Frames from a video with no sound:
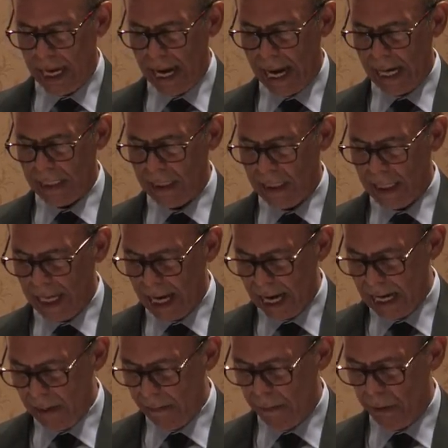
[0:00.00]
and
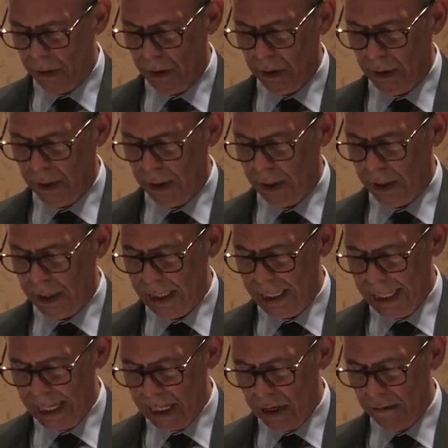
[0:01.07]
enable the
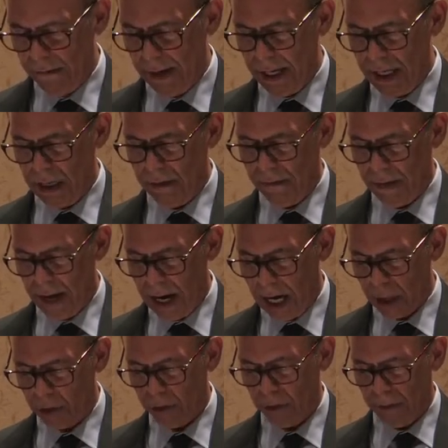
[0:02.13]
innovative
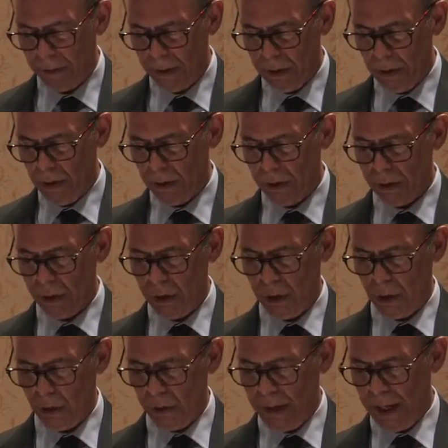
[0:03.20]
entrepreneurs to
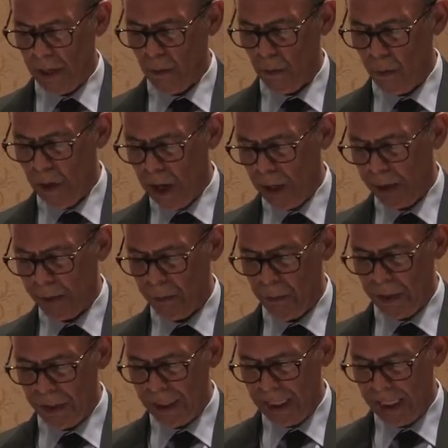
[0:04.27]
create wealth
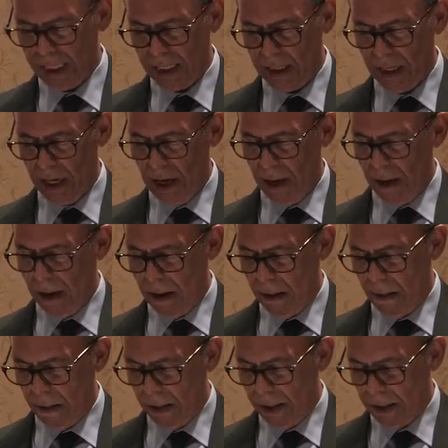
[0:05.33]
within
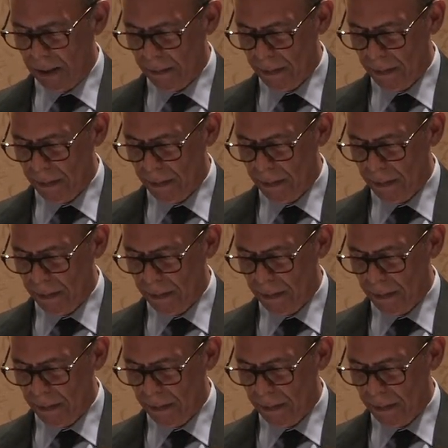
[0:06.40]
the